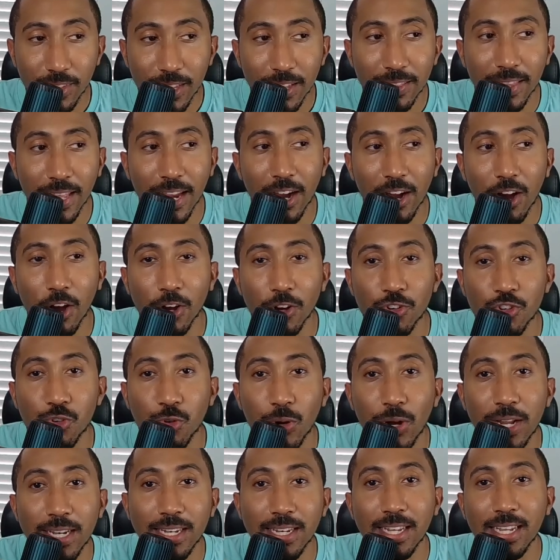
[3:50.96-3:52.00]
they are
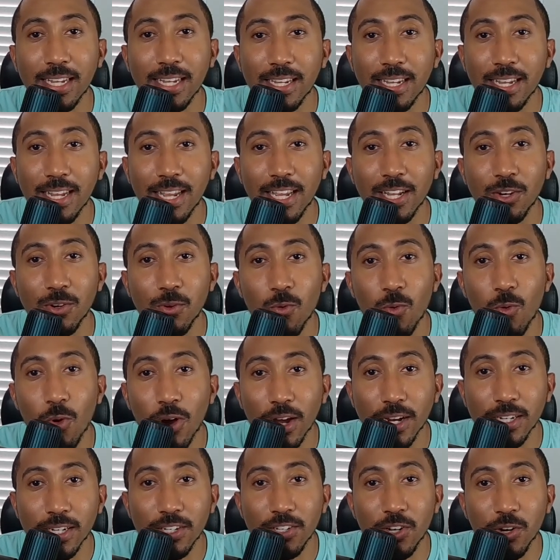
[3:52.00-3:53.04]
trending in
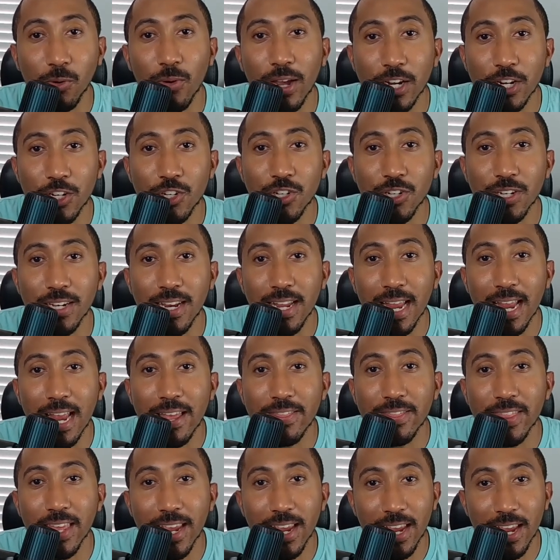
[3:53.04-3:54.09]
one direction
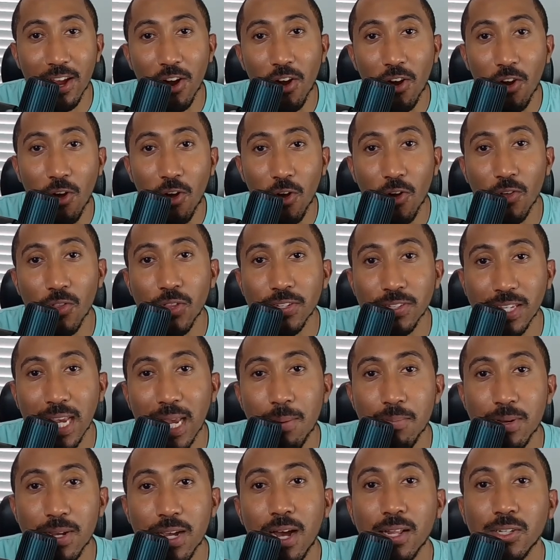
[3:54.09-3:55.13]
and they are all the
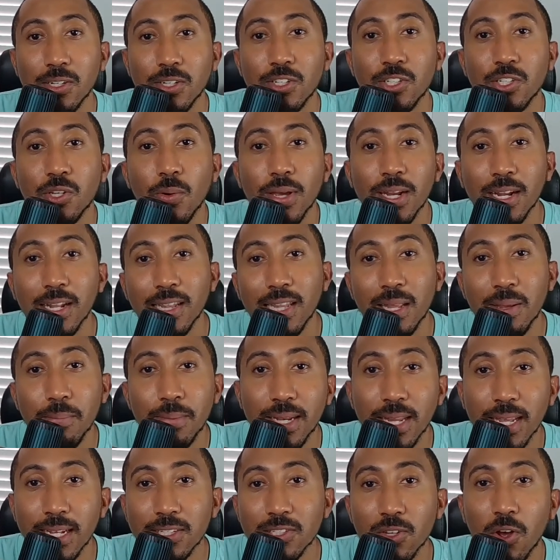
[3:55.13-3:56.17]
same color. So it
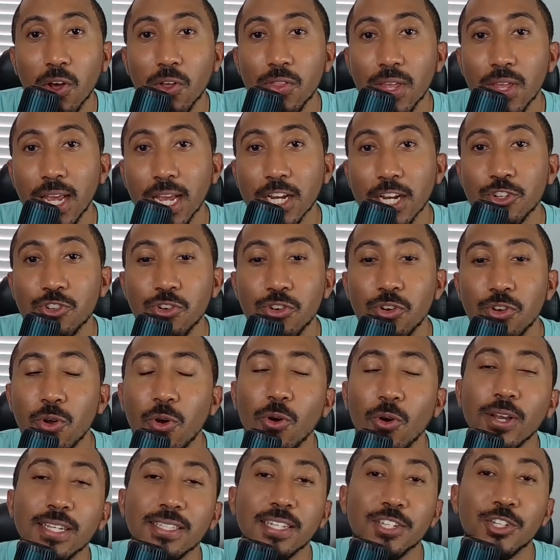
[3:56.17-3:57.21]
eliminates all the extra
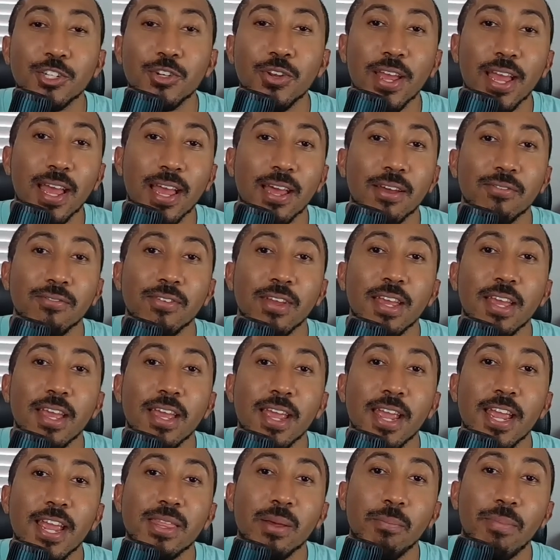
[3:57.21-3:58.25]
noise that you have
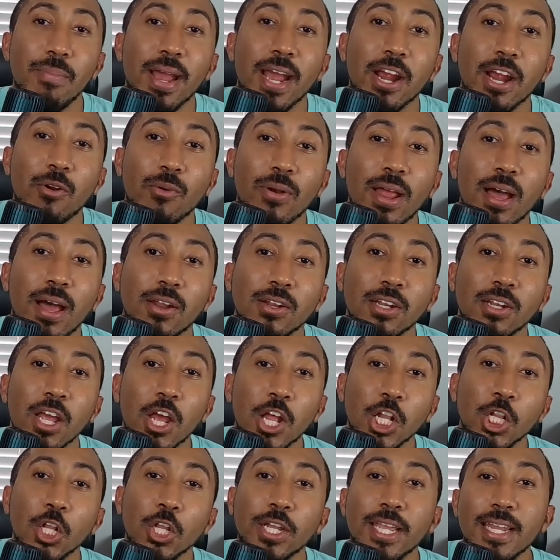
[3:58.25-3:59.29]
in the background
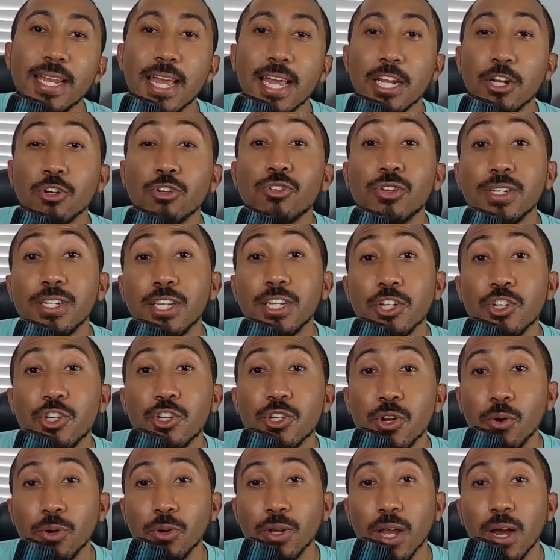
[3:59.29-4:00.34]
looking at a
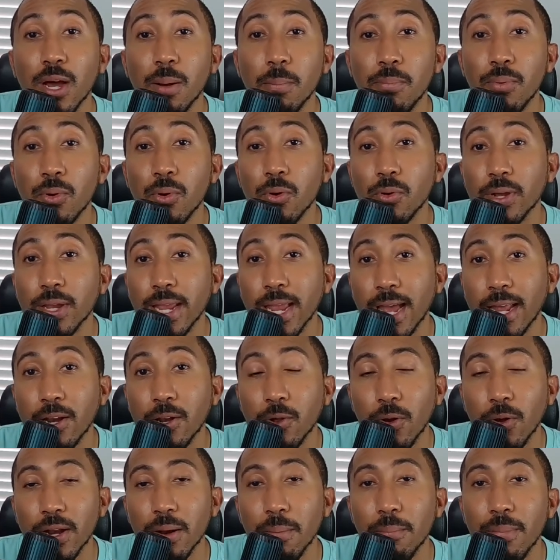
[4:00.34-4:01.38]
traditional bull
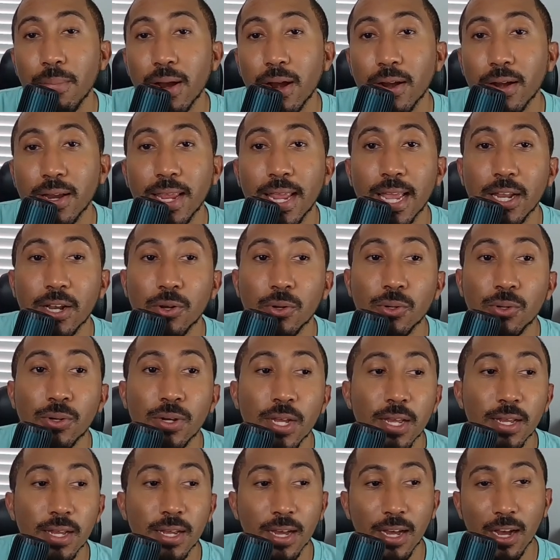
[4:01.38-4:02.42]
candle and a bear candle.
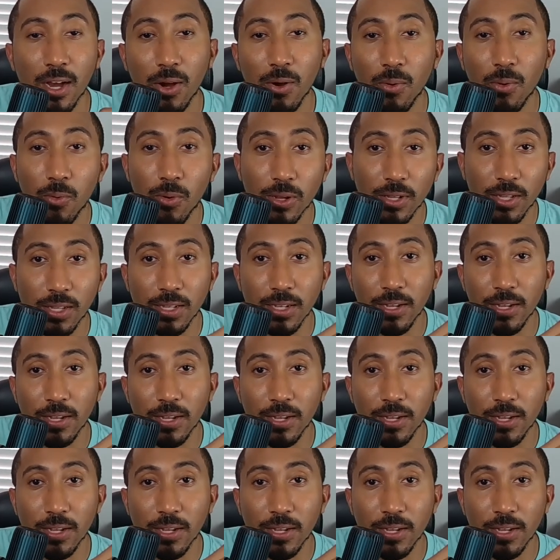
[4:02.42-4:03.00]
Whether